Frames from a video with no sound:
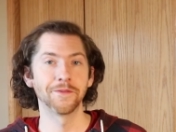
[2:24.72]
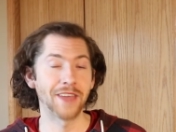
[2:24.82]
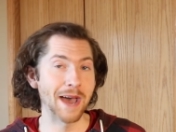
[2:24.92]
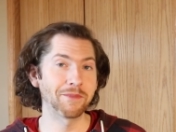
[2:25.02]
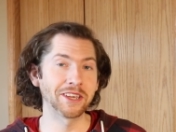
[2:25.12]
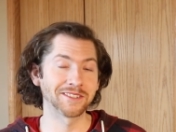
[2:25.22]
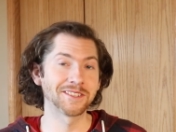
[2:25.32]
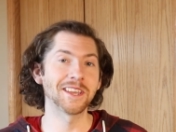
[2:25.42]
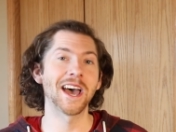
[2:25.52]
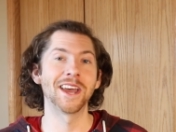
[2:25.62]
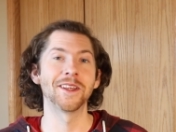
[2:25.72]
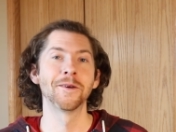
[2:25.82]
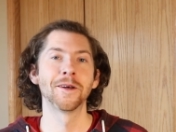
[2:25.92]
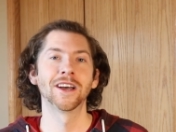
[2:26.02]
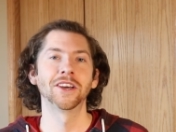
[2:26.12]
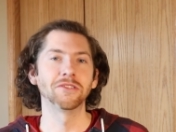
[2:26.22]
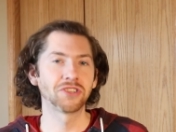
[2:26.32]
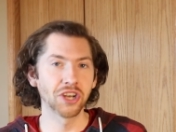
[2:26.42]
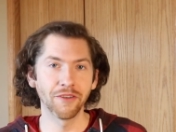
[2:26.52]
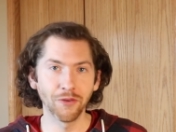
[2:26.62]
That being said, you
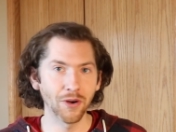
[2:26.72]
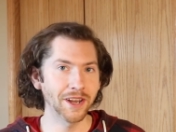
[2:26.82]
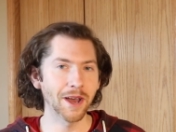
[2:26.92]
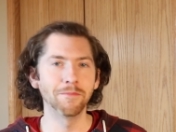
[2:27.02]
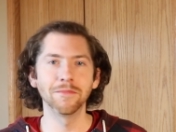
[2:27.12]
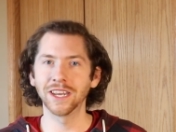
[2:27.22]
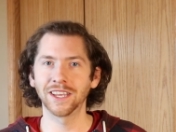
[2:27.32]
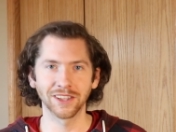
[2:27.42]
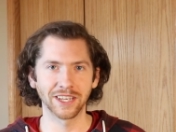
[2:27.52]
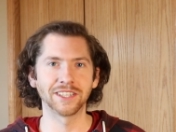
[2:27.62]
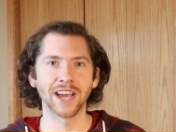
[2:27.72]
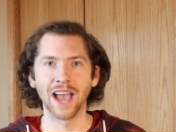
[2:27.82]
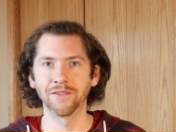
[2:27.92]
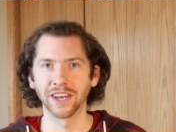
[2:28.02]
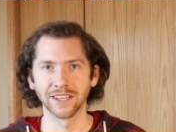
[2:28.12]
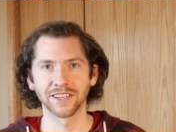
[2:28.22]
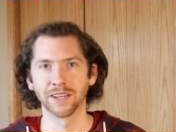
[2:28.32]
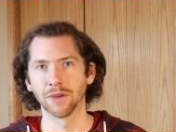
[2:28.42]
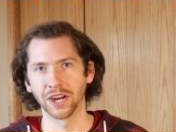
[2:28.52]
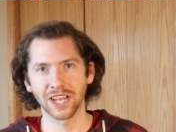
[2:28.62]
should avoid immediately diving into
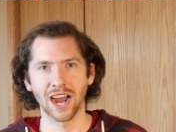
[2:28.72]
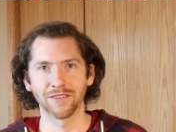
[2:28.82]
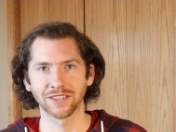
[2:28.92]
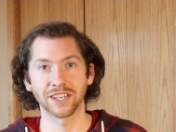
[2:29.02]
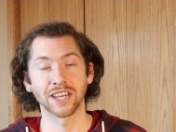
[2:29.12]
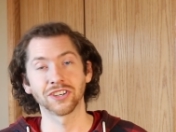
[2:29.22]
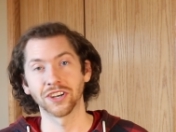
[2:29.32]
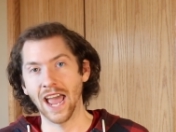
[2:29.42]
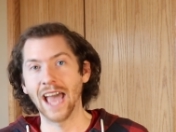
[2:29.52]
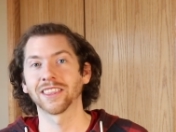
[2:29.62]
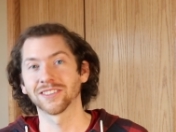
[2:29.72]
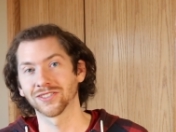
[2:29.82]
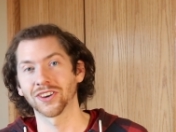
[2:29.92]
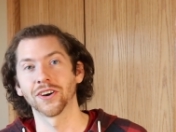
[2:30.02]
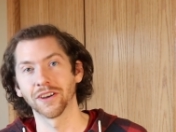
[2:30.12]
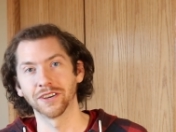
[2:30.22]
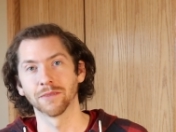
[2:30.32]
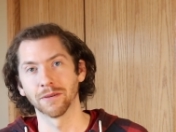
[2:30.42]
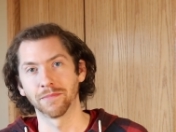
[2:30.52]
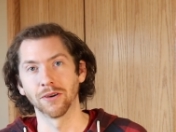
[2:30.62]
the money conversation at the start of your
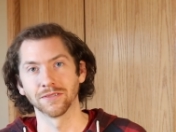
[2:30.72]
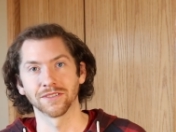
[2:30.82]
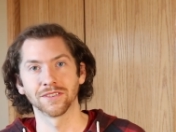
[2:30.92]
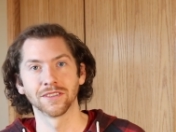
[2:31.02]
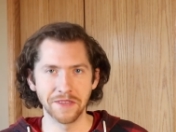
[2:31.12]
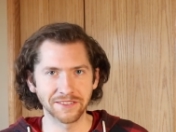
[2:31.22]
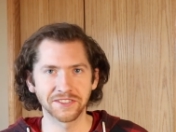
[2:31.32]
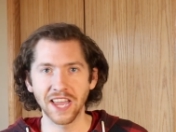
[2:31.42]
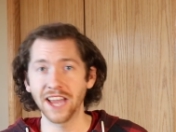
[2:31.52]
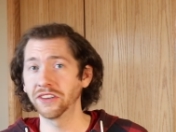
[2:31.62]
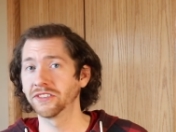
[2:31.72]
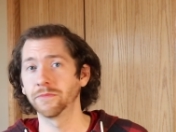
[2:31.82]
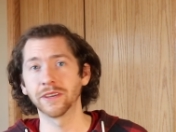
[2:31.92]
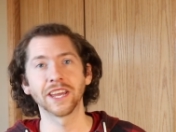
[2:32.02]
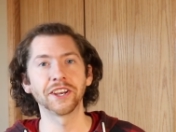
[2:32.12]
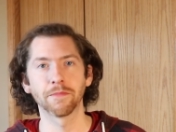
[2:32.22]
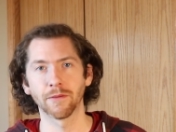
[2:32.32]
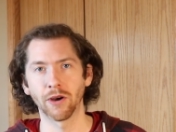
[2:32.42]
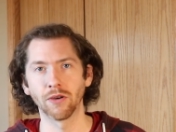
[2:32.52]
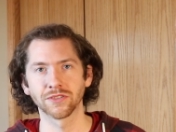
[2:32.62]
proposal. Instead, you should begin your
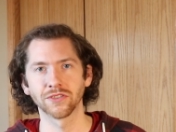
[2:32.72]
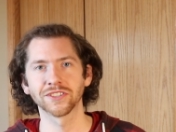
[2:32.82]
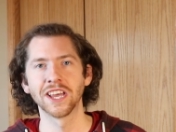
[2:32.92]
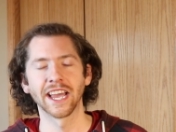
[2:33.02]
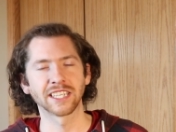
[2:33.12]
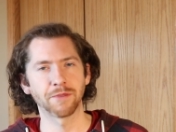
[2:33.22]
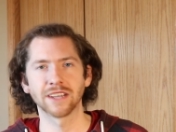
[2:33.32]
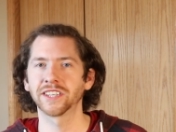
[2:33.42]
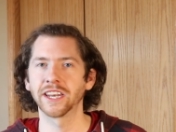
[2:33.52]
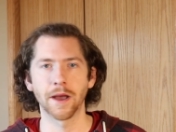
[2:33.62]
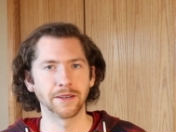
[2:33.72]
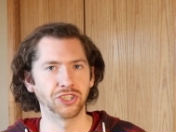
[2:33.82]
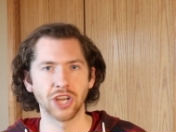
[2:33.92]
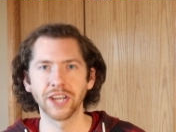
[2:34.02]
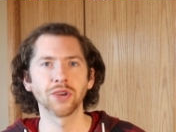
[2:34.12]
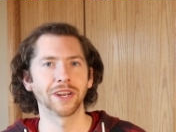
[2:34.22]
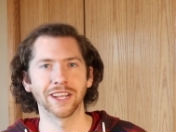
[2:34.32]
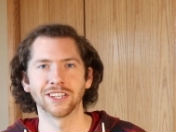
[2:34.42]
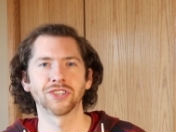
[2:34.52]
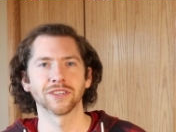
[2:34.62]
proposals expressing genuine
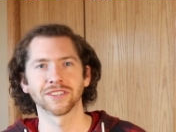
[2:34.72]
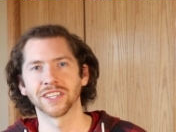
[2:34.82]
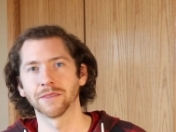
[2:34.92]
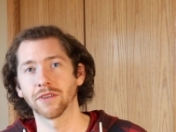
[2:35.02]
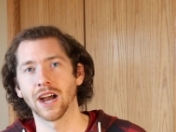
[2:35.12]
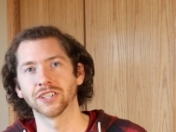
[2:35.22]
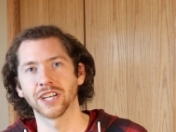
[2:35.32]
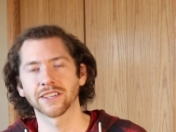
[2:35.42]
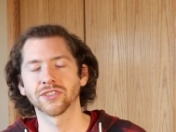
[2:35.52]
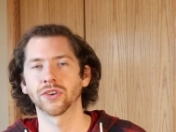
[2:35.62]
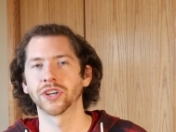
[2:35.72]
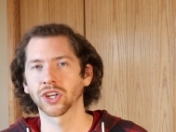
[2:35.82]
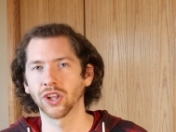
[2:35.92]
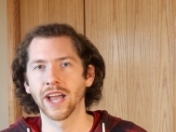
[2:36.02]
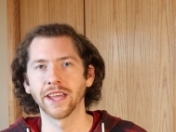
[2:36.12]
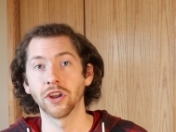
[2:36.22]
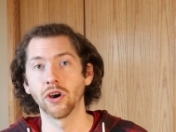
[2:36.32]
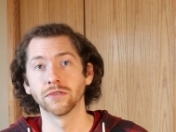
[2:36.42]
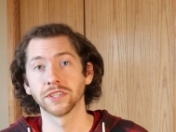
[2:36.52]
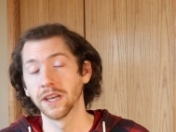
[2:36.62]
interest in the project so your client knows